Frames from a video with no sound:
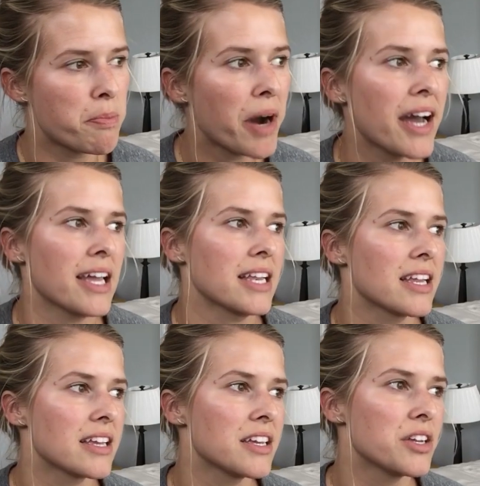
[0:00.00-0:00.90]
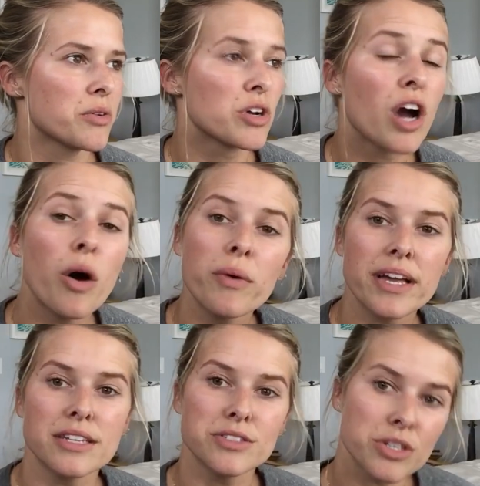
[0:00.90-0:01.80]
but, you know,
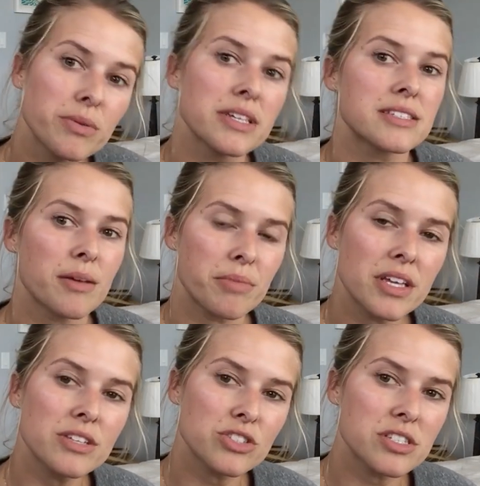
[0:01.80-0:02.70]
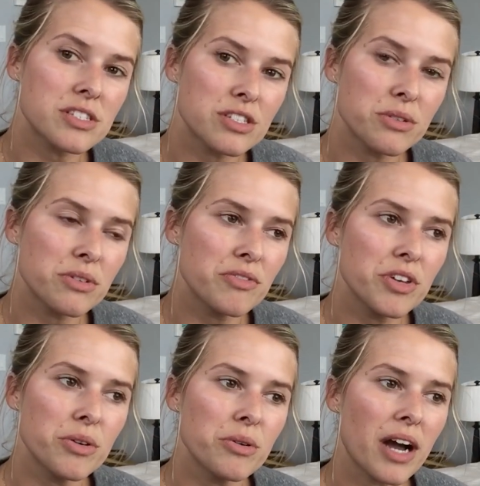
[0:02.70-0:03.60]
going and doing something, just the two of
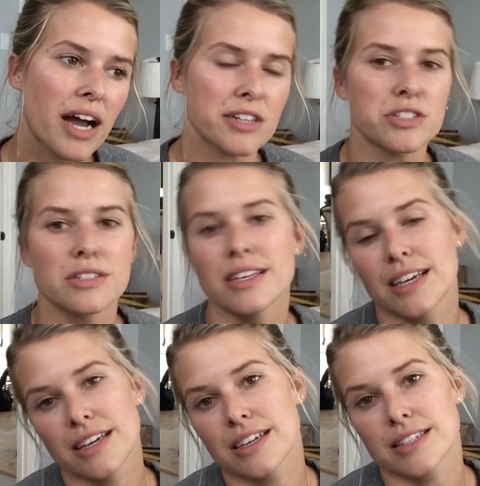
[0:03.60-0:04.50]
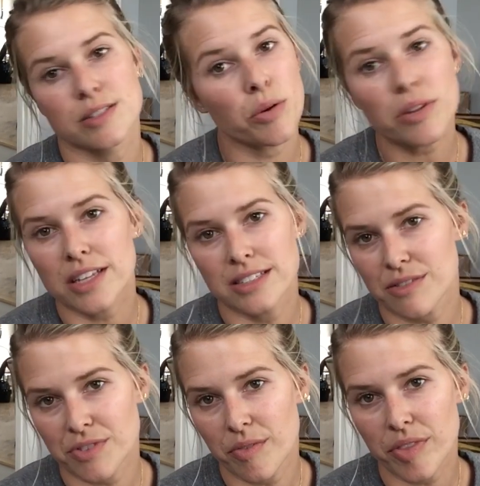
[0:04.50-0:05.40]
you, actually is totally
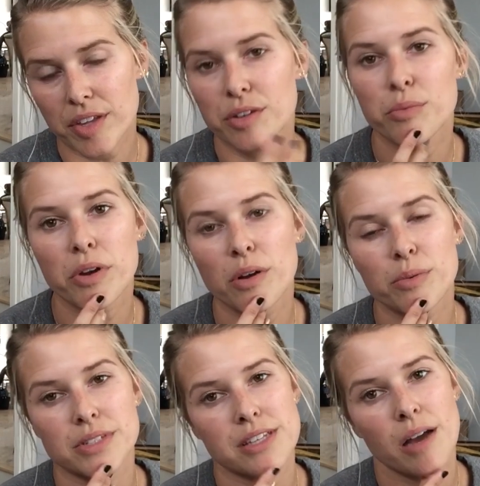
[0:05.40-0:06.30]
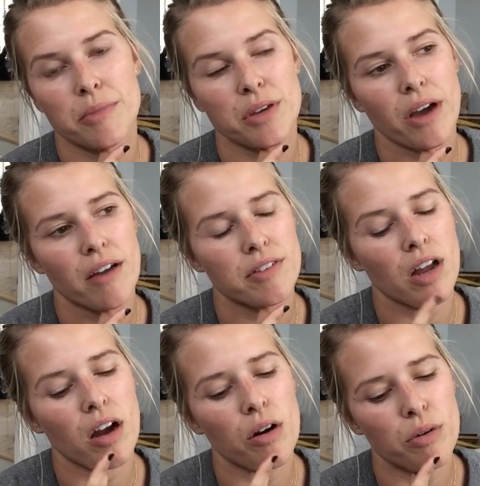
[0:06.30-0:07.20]
different than your one-on-one time that you have at
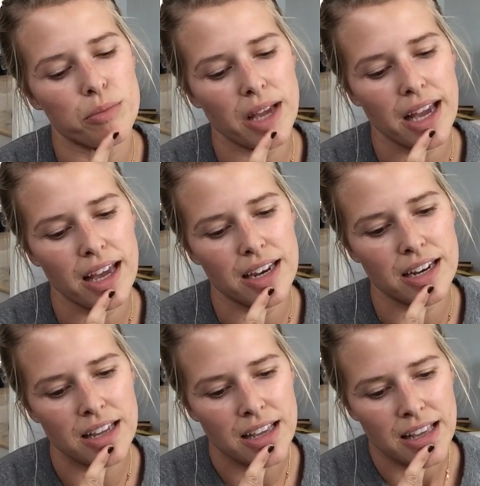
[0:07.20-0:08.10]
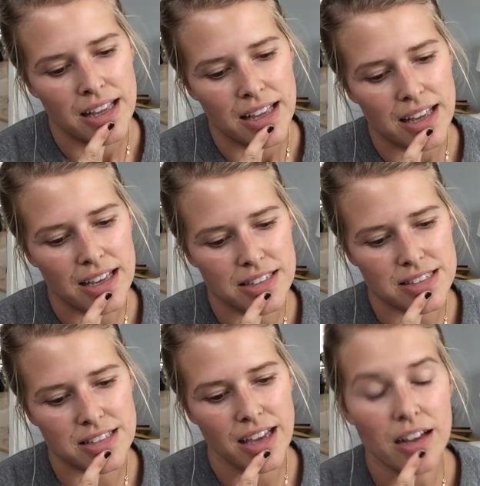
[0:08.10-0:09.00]
home. And
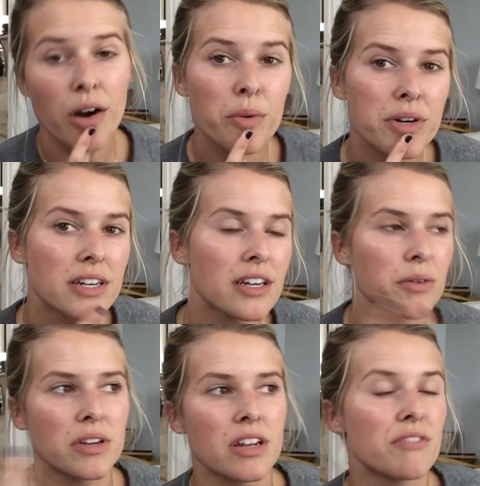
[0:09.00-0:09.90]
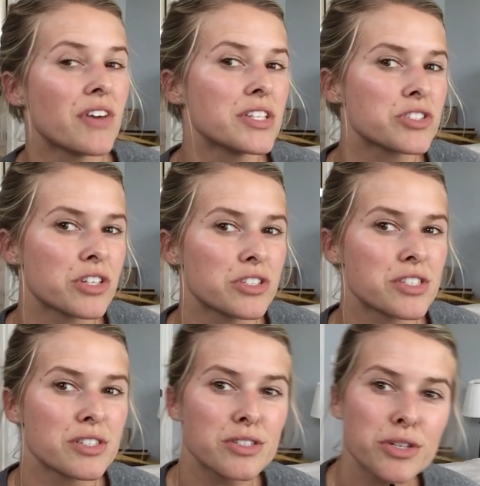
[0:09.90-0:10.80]
it's like, oh, we're going to go on an adventure,
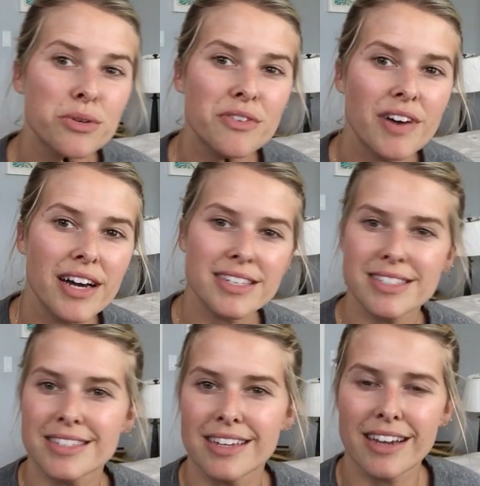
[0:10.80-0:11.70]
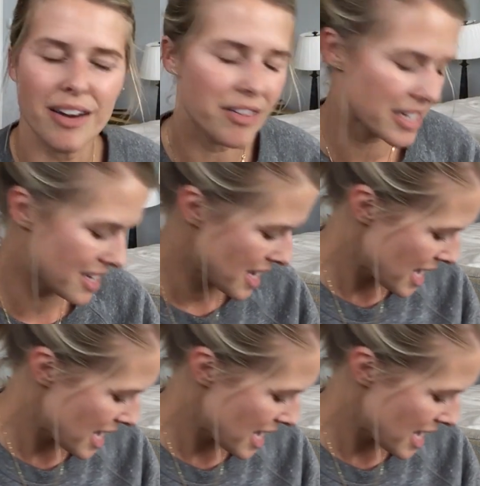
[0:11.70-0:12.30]
just the two of us, you know, and